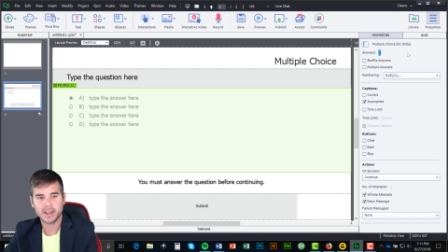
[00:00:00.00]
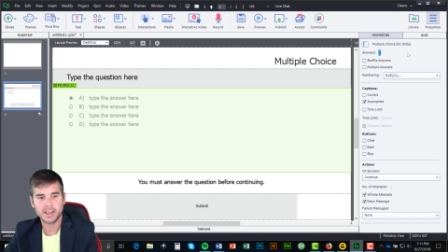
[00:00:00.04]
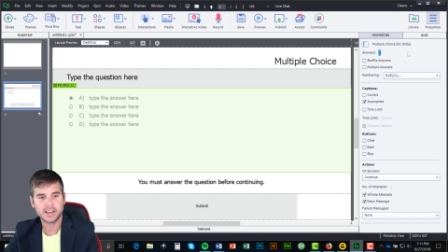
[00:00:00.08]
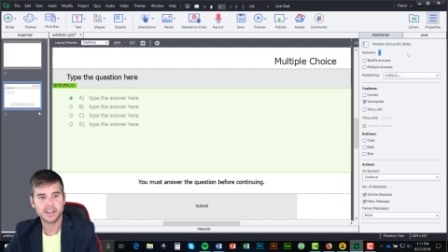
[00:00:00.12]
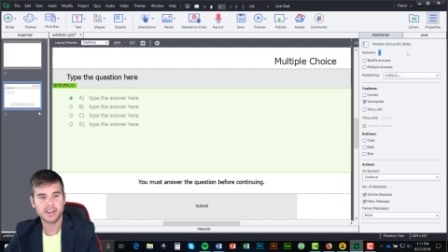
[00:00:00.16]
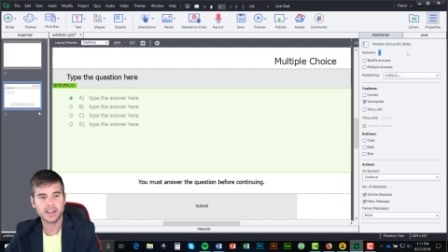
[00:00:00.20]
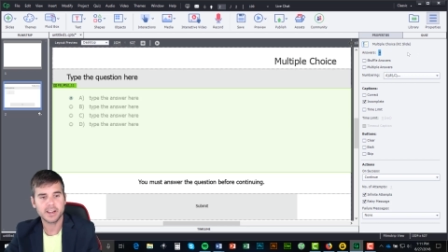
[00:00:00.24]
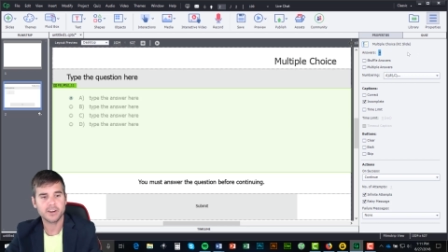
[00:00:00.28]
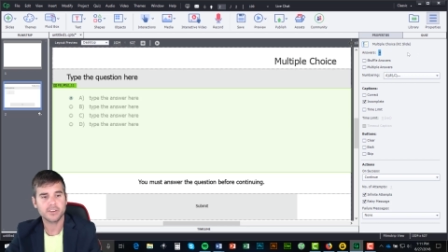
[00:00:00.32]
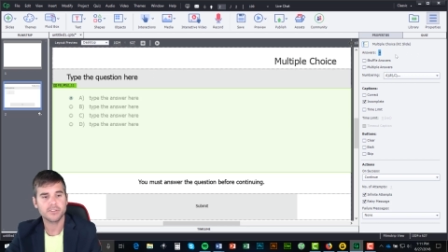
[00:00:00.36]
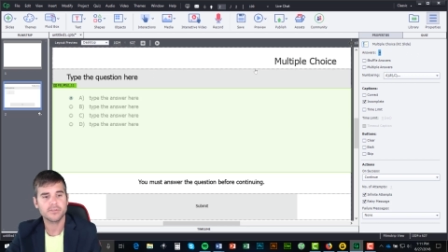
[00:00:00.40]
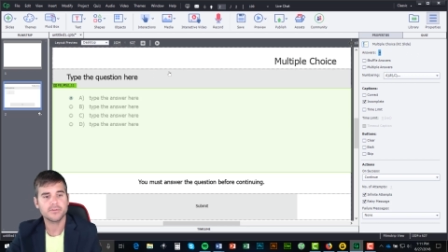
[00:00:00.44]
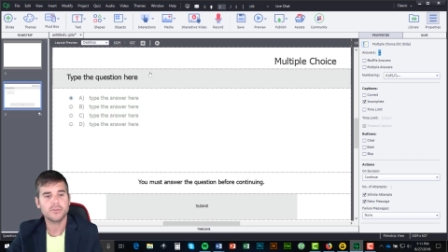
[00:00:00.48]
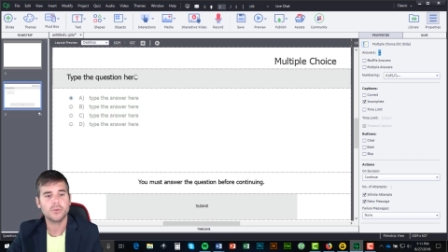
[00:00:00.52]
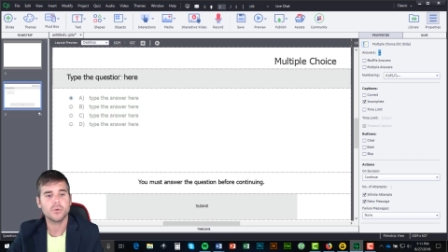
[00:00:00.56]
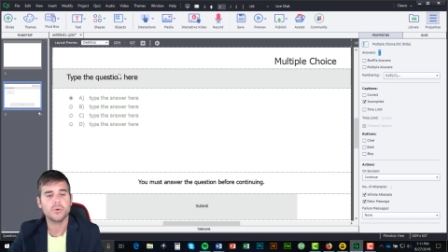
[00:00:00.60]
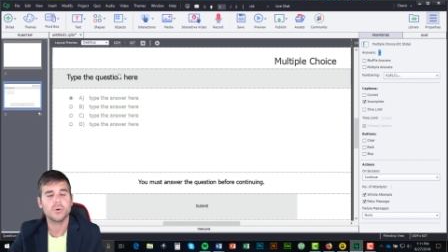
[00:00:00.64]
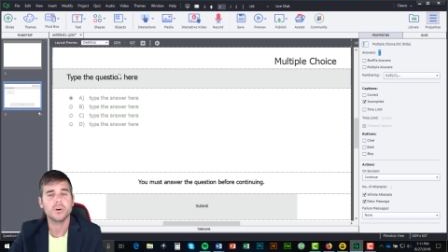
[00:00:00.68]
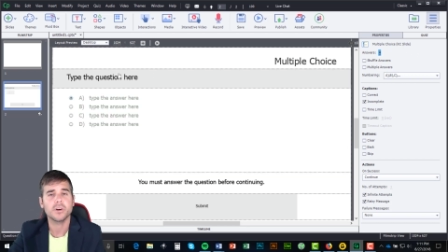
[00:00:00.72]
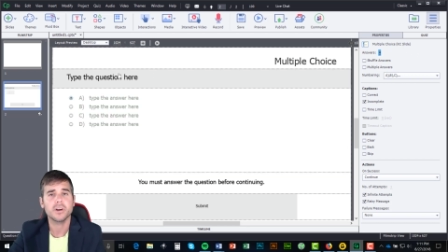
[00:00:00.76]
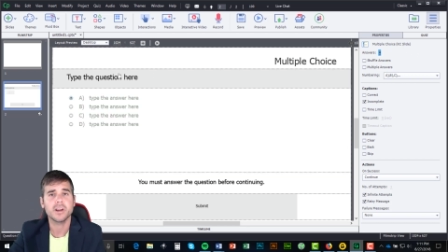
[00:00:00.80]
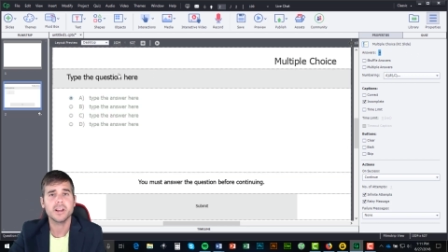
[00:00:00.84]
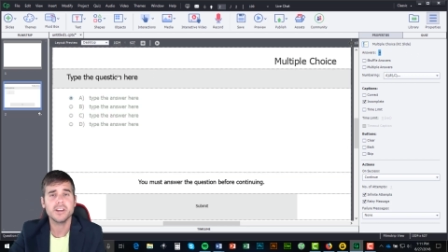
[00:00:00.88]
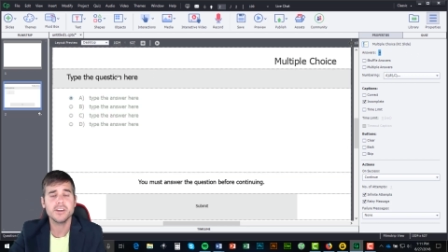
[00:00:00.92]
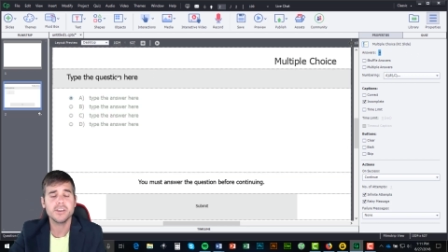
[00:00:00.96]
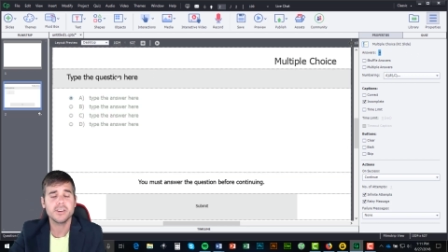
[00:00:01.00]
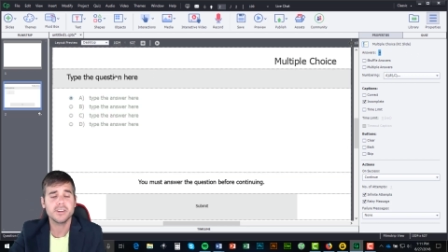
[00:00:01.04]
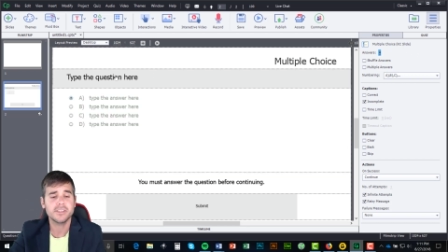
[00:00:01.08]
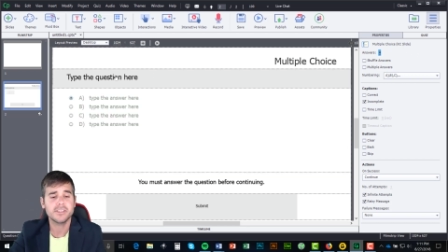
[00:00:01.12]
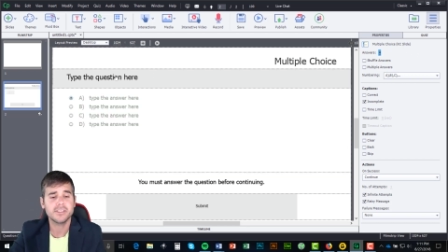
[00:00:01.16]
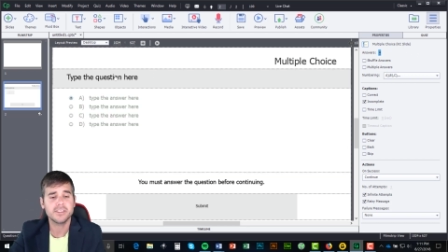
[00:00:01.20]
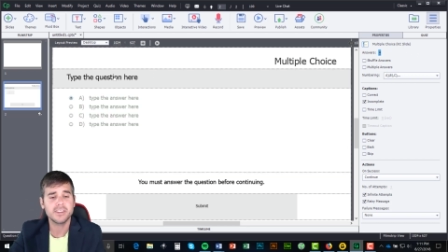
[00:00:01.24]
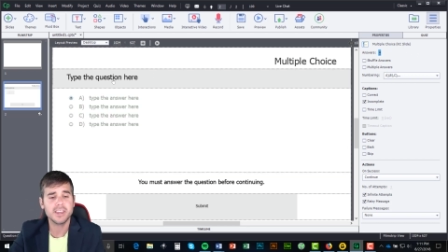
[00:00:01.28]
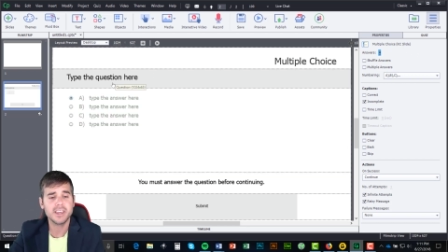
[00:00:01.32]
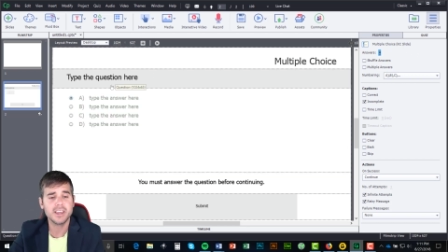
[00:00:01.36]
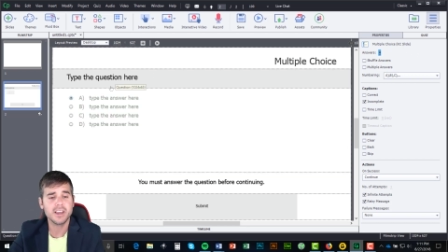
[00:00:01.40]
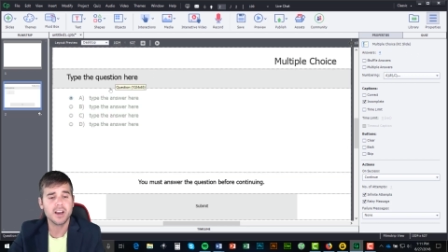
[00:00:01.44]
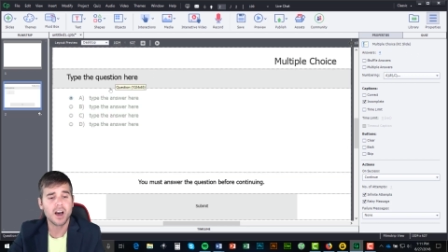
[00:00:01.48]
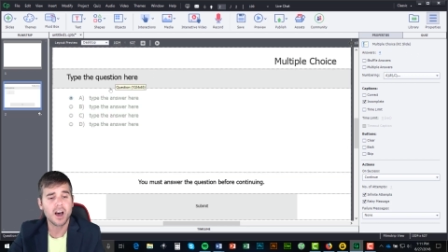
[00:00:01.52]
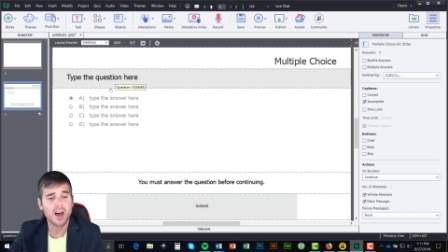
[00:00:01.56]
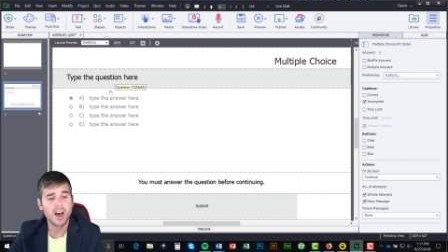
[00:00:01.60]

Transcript: and I can enter four. And you can see